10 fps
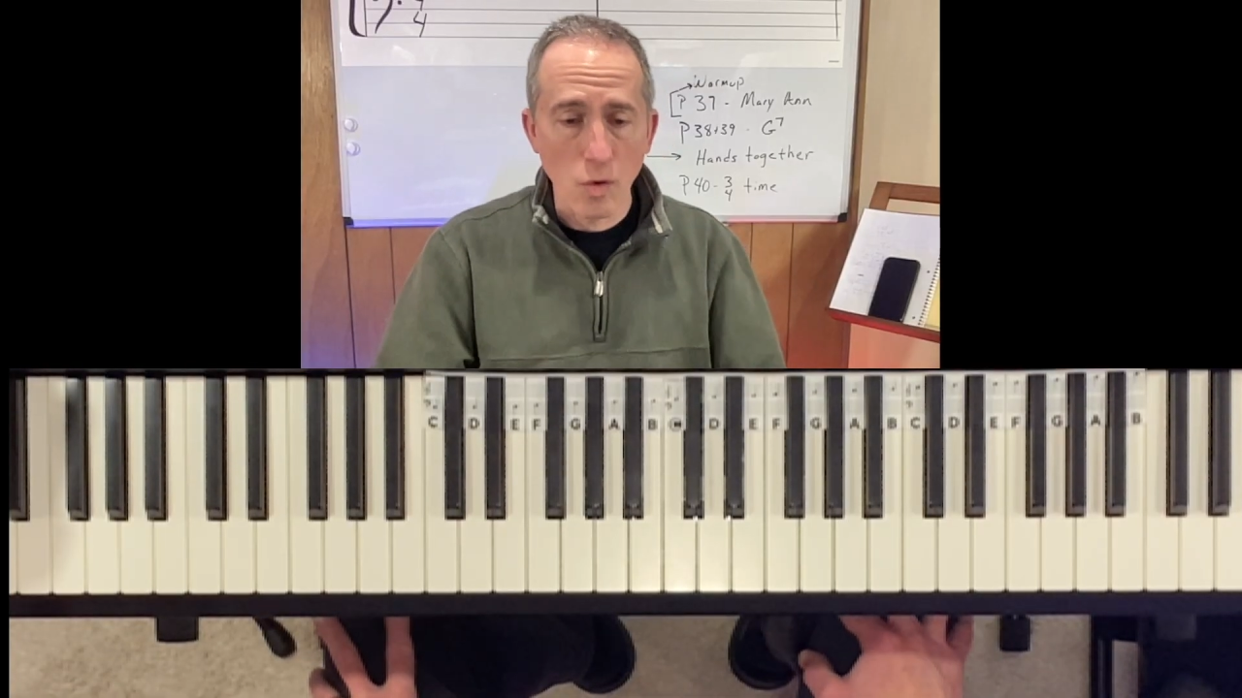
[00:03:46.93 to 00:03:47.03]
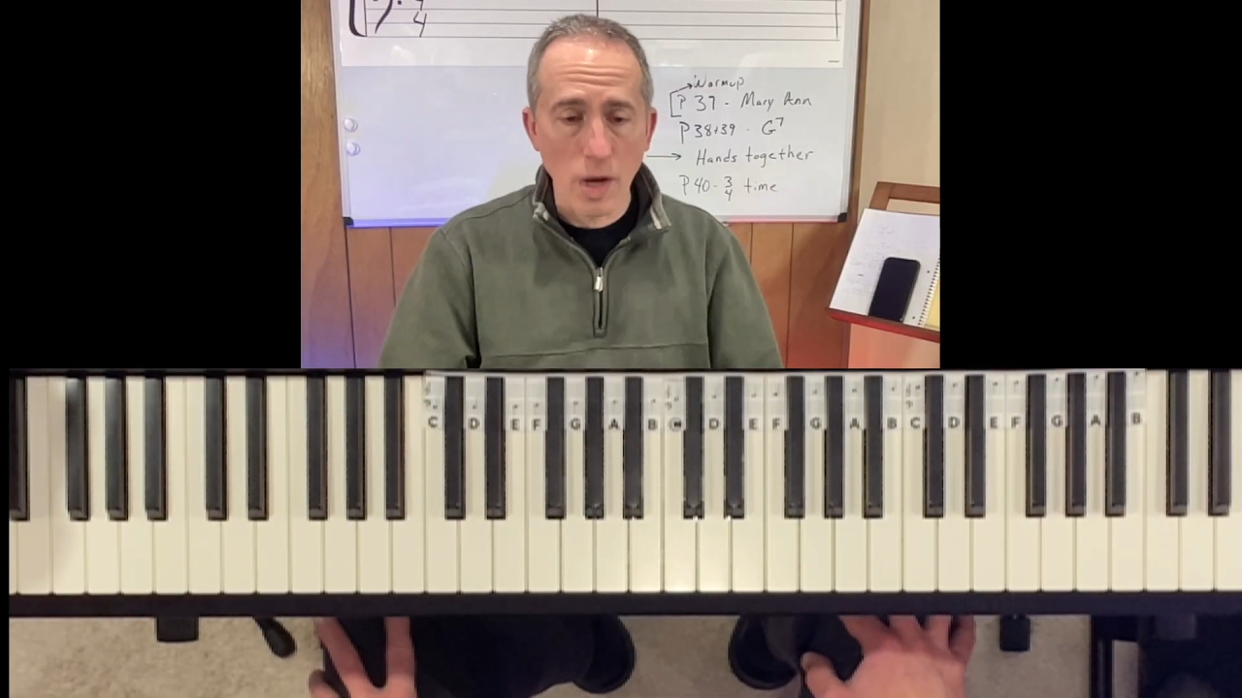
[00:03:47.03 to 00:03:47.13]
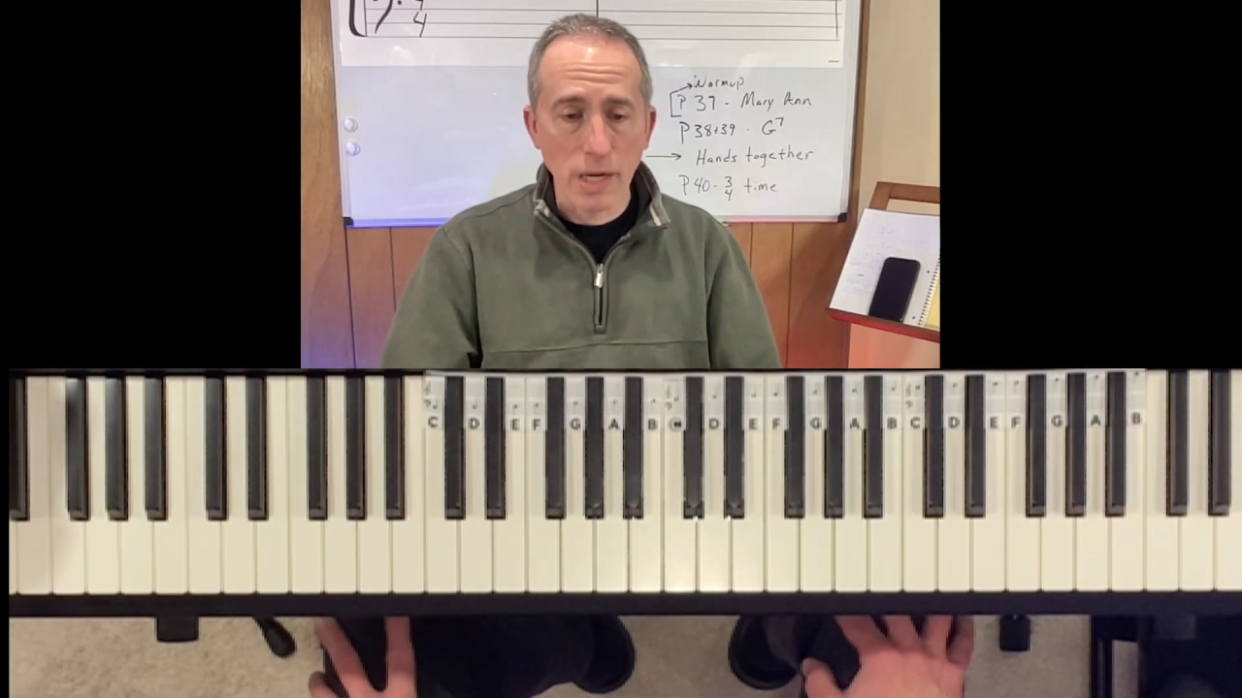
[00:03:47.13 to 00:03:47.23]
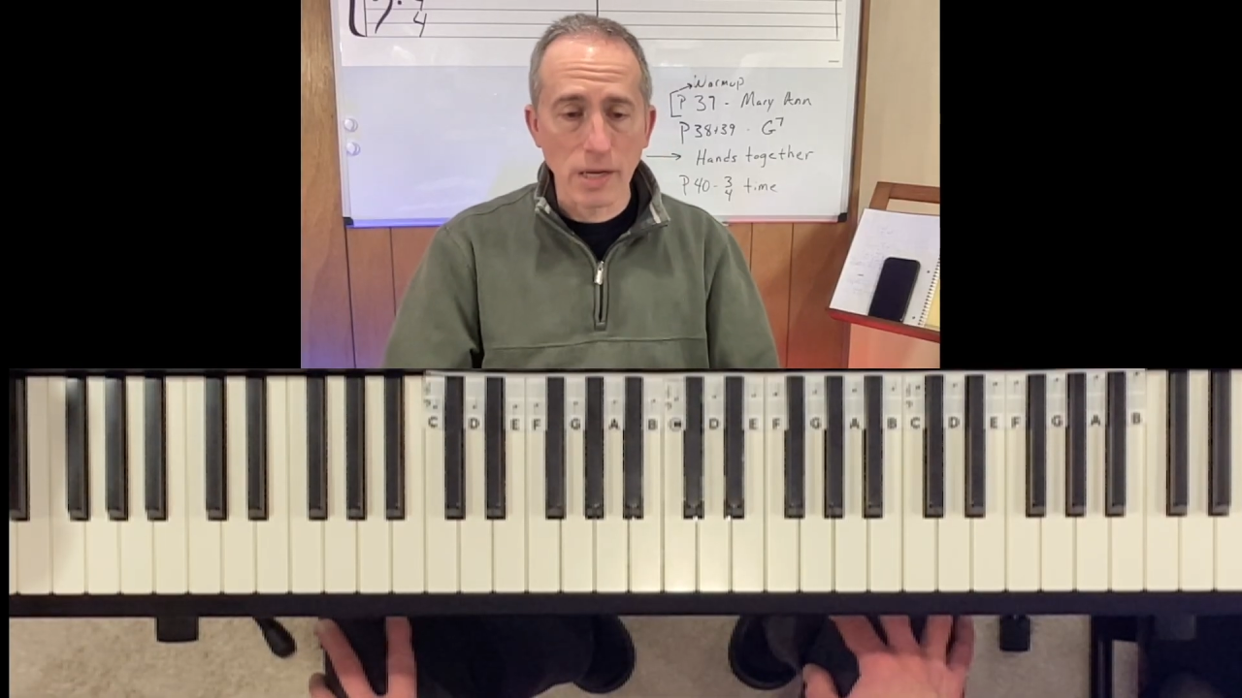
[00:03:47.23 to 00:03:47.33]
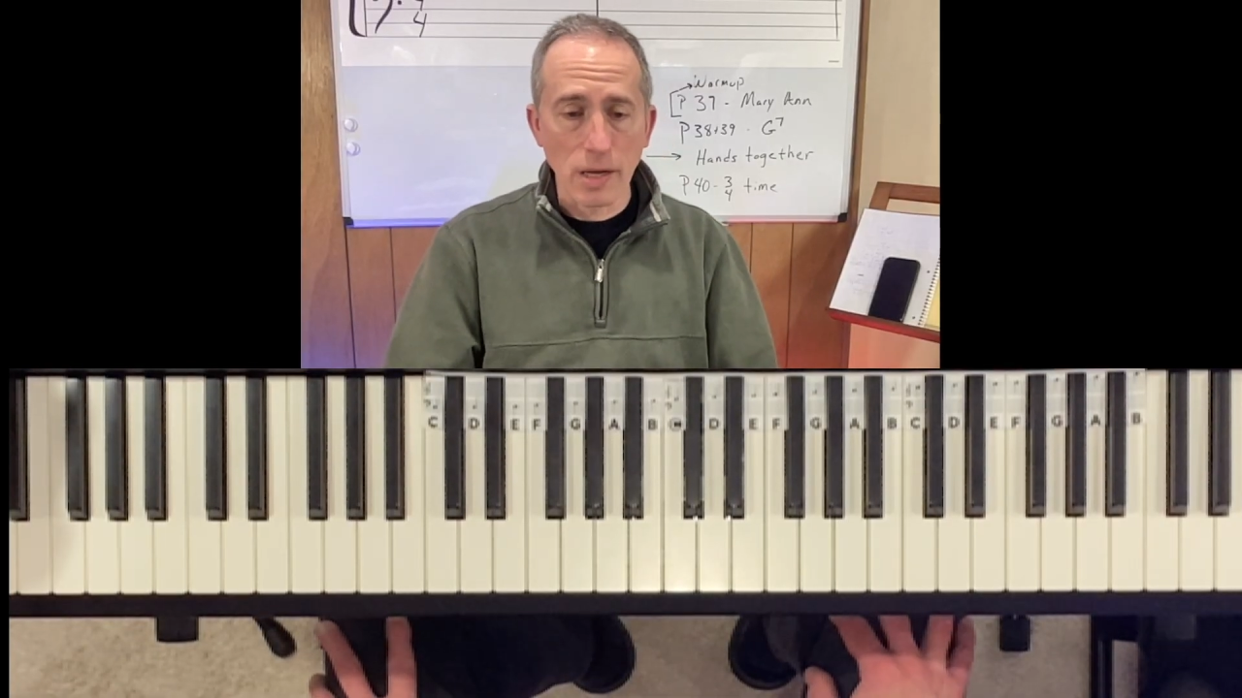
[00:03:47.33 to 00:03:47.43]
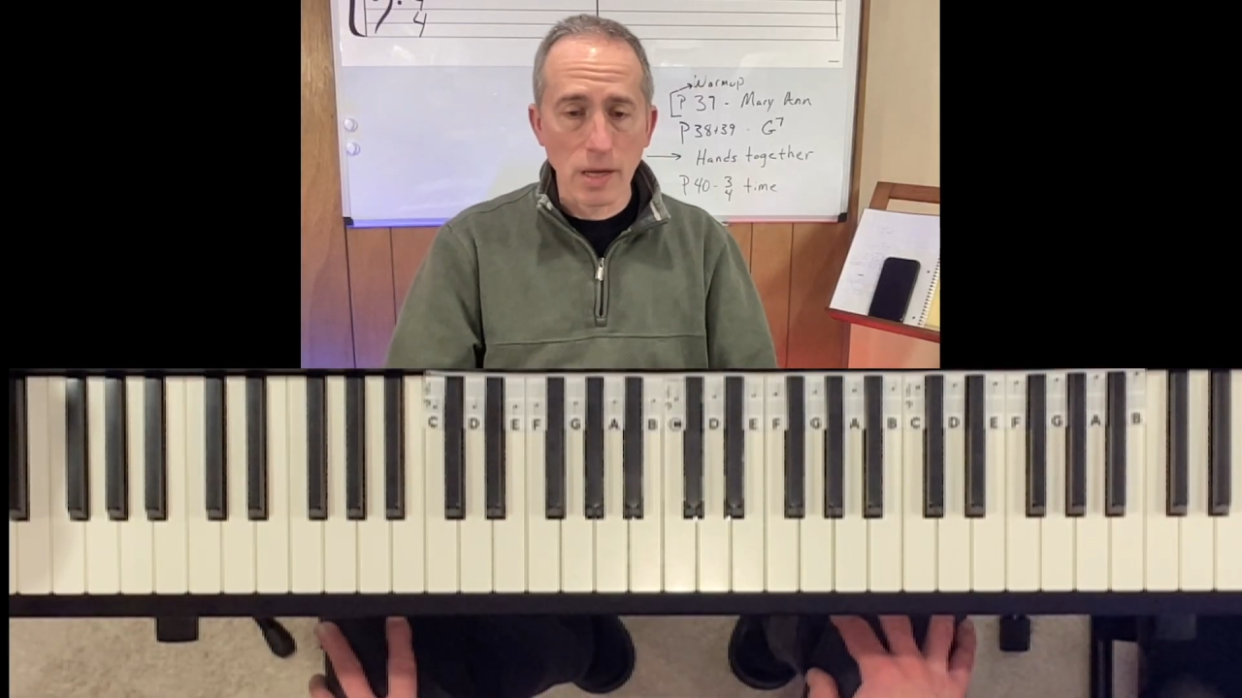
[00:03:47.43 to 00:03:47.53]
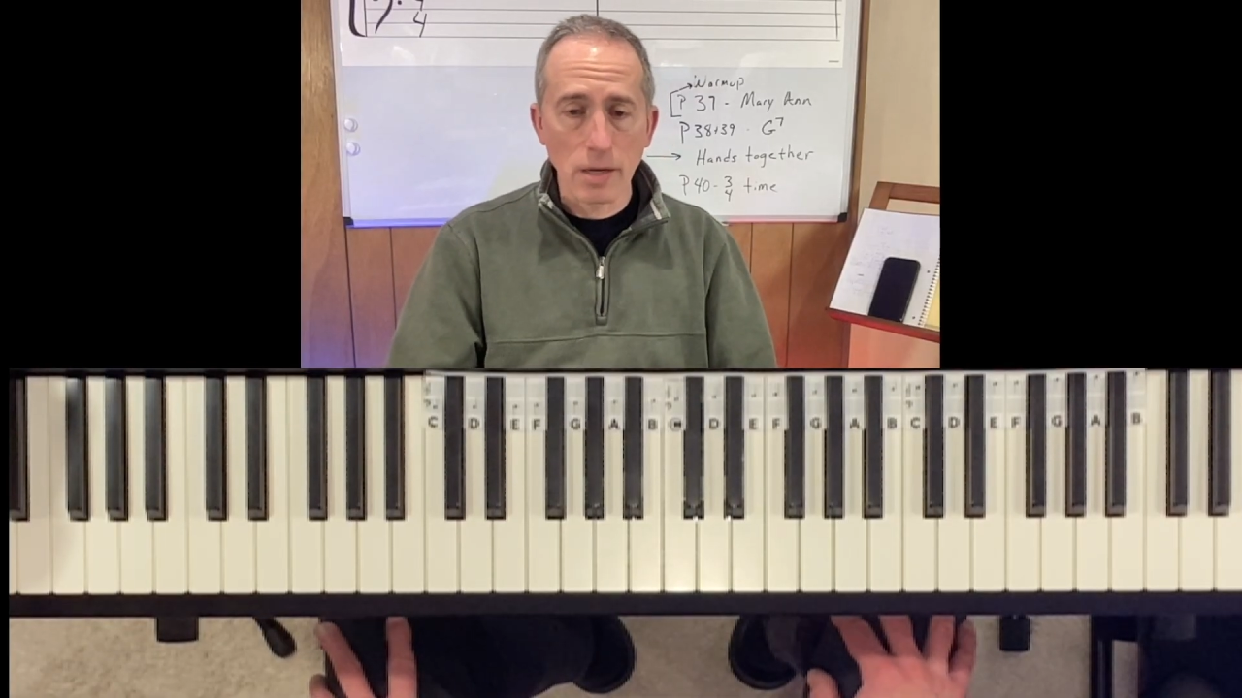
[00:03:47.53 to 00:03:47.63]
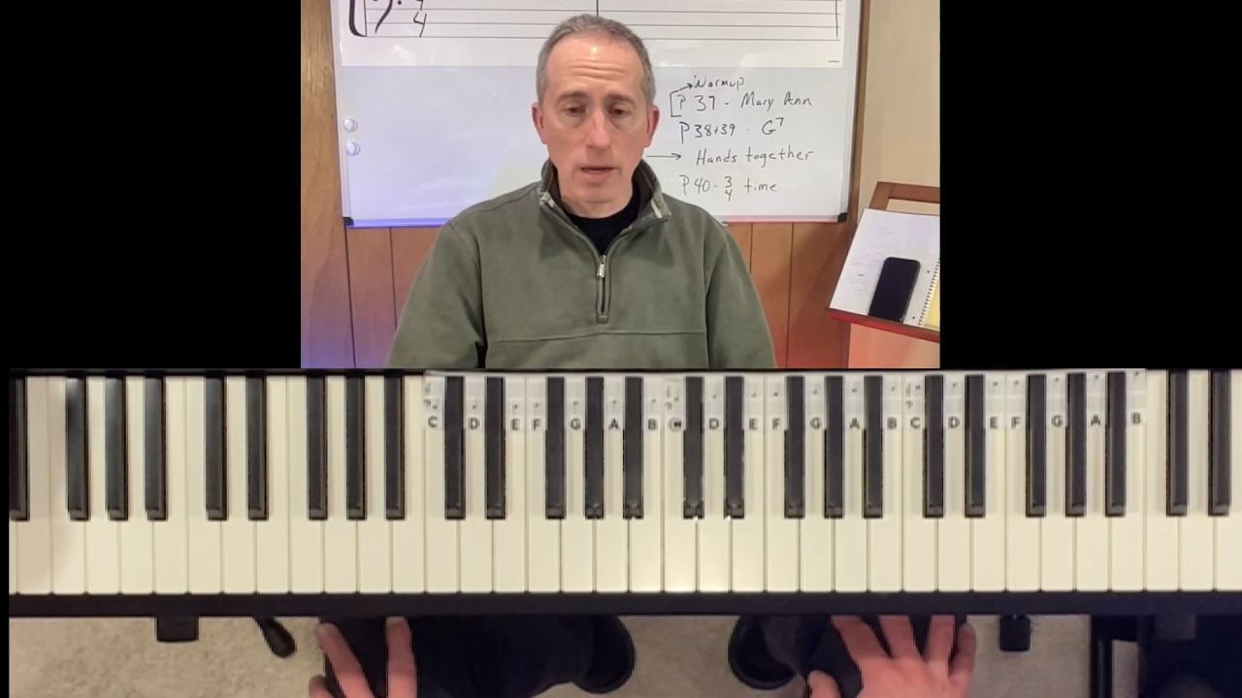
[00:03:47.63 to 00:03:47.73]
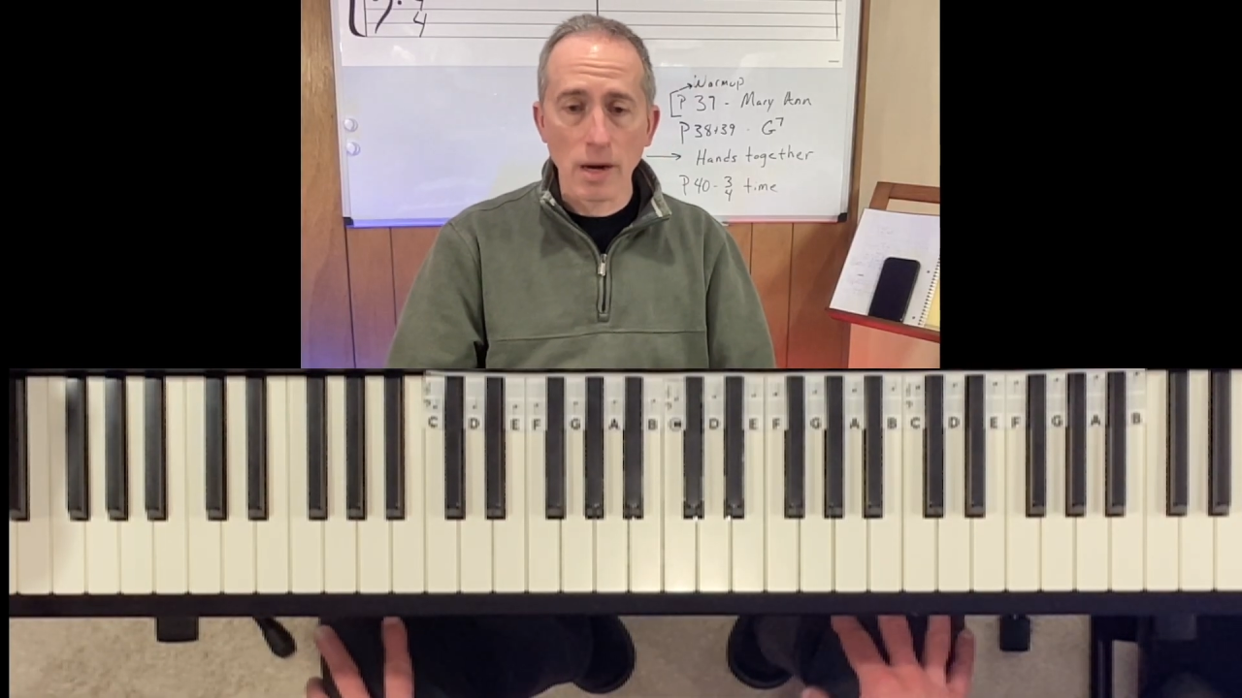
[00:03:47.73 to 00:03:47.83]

writing in,